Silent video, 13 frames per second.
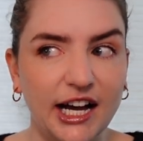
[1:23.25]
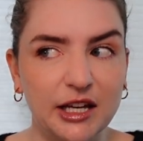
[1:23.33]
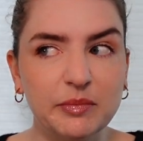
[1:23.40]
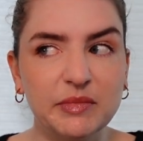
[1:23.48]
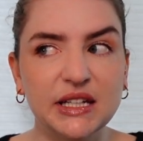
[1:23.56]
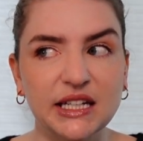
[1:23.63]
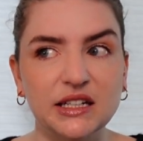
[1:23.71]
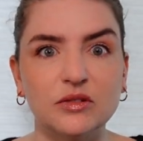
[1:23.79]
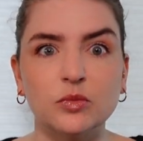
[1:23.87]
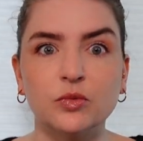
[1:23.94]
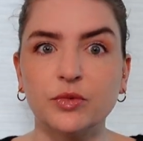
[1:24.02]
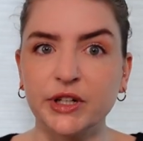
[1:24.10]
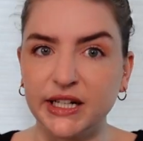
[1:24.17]
I
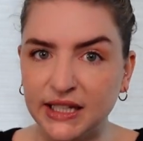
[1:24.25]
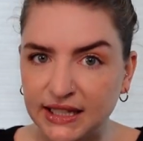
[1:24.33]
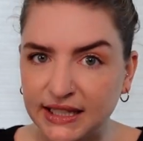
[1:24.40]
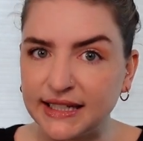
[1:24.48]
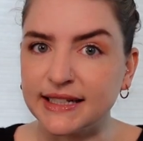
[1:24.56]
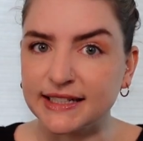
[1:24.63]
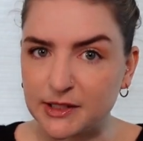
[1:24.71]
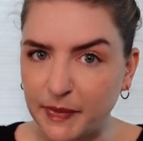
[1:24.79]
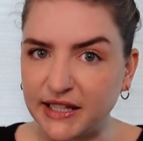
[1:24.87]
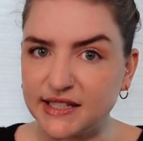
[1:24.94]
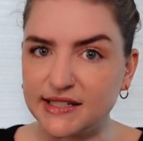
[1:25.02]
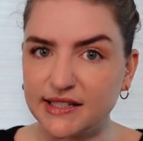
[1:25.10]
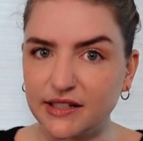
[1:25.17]
mean really
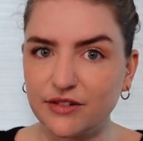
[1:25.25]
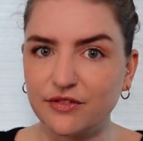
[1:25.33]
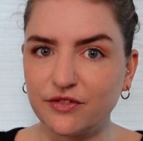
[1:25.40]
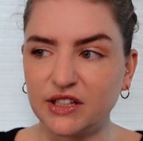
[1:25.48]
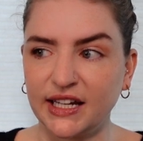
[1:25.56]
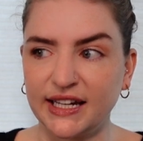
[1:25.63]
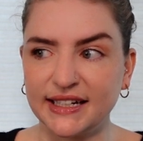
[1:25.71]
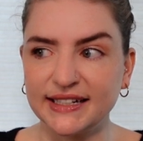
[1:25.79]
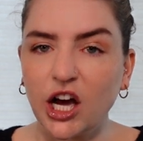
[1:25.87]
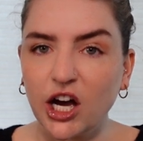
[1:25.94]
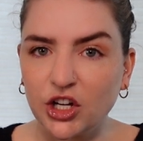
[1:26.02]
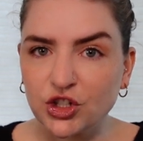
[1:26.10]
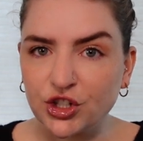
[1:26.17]
expensive, like
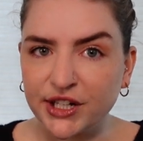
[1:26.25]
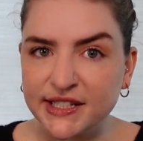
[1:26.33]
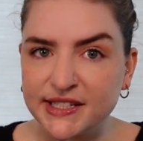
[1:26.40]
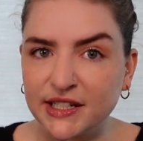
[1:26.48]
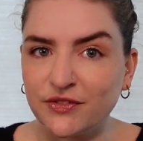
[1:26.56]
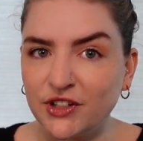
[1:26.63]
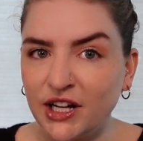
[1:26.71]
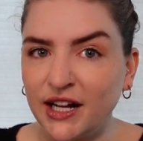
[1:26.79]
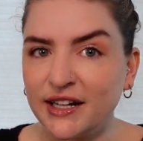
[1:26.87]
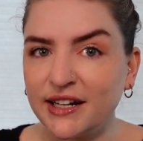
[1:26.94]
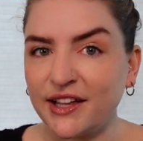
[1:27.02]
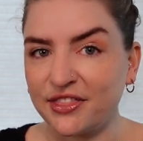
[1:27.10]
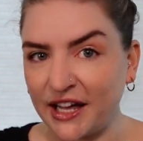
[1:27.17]
hundreds if
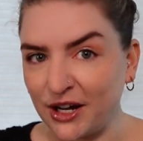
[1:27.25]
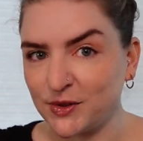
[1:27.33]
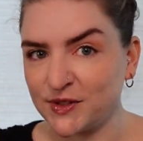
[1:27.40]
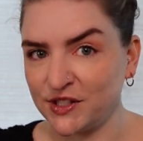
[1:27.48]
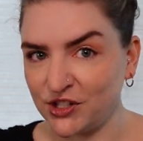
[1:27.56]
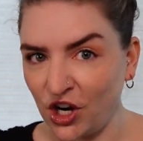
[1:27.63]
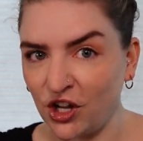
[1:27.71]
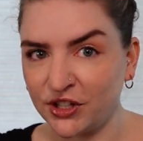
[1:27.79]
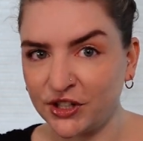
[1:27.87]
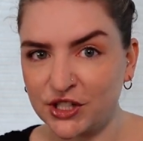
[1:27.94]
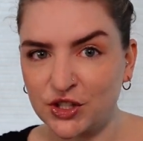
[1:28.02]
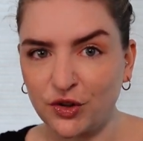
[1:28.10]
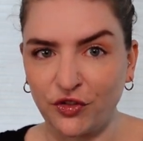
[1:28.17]
not a thousand
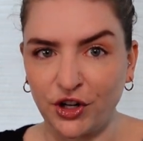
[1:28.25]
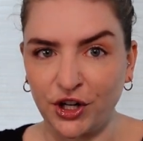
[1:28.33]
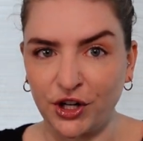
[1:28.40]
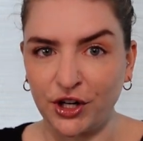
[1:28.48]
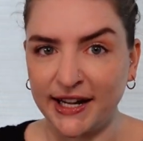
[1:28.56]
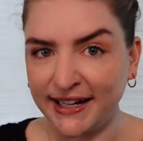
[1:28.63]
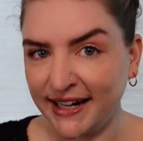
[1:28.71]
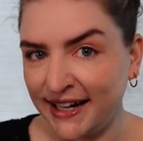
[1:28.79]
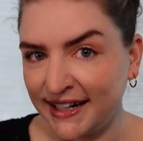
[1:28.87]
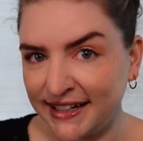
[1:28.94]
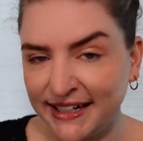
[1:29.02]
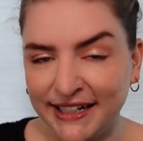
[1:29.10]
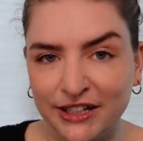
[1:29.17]
dollars for a
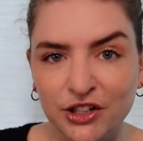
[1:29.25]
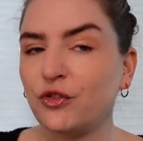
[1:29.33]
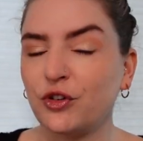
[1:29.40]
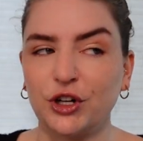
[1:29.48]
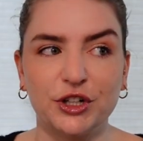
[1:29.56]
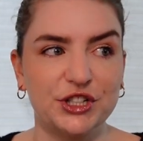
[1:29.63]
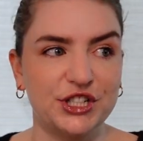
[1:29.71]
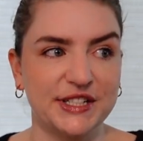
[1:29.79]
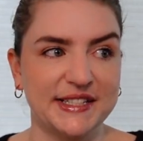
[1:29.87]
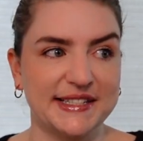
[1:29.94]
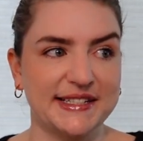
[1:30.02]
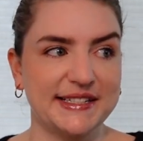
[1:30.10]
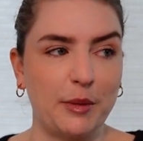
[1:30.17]
cutting, for
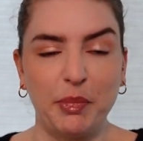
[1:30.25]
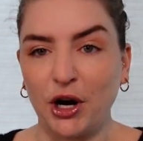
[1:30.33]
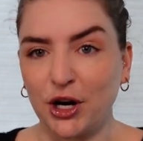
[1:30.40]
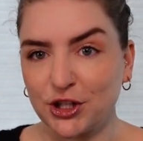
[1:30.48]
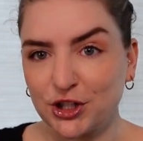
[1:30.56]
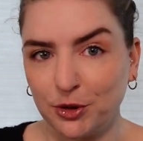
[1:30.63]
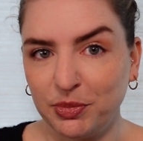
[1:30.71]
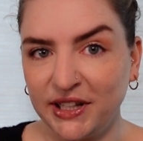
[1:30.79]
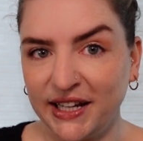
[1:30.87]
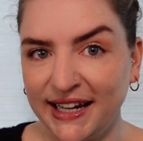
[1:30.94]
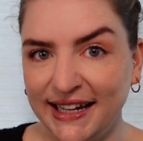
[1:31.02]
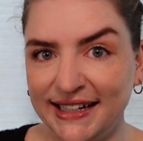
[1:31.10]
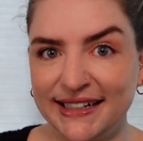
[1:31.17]
just a partial
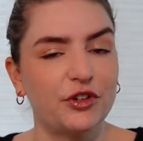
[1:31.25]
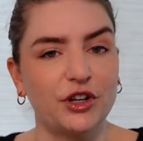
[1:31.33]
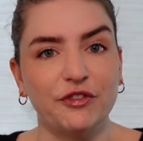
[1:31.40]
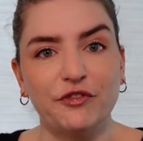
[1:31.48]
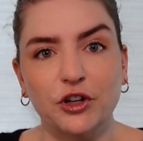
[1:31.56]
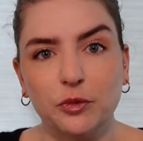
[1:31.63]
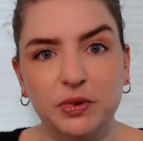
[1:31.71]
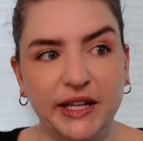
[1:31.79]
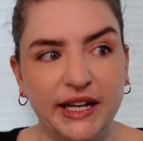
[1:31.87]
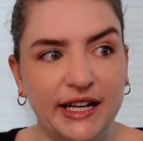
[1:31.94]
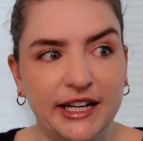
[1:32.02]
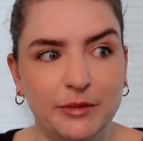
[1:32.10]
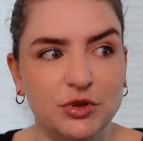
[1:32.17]
plant, for a full
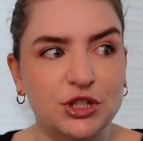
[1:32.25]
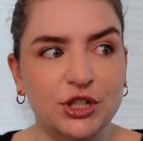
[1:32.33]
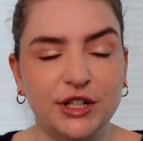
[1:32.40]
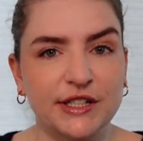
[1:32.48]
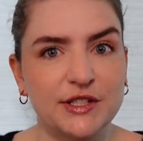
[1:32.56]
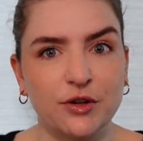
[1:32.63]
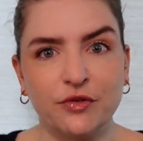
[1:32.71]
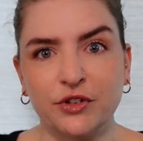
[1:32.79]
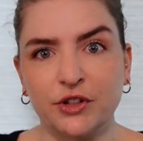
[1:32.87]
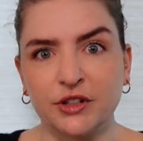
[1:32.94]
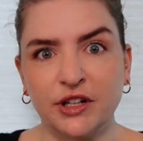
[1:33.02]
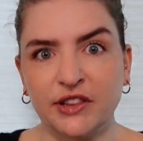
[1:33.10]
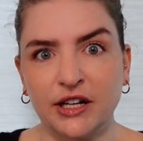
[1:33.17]
plant I'm sure it's
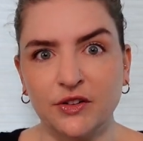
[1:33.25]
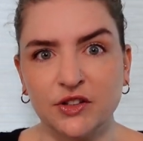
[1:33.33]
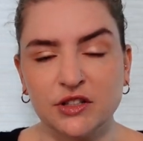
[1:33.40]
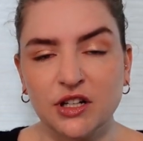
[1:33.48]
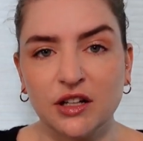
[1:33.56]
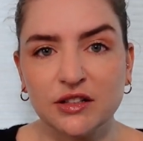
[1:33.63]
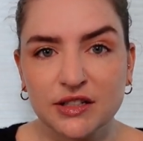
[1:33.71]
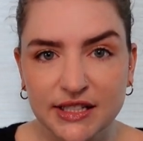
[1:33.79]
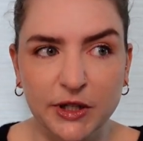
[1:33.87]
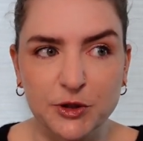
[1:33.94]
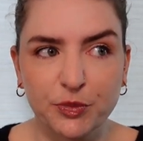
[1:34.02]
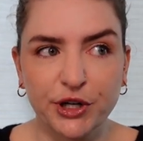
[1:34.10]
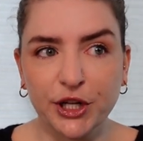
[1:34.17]
over a thousand dollars.
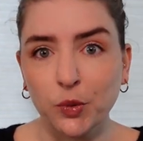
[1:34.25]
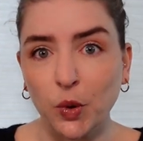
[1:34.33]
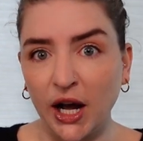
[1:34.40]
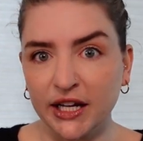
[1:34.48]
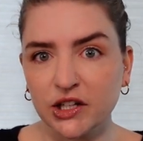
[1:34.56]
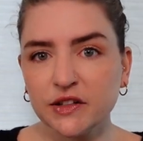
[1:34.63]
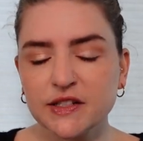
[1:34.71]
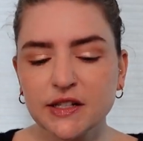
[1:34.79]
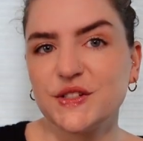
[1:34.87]
It's pretty wild.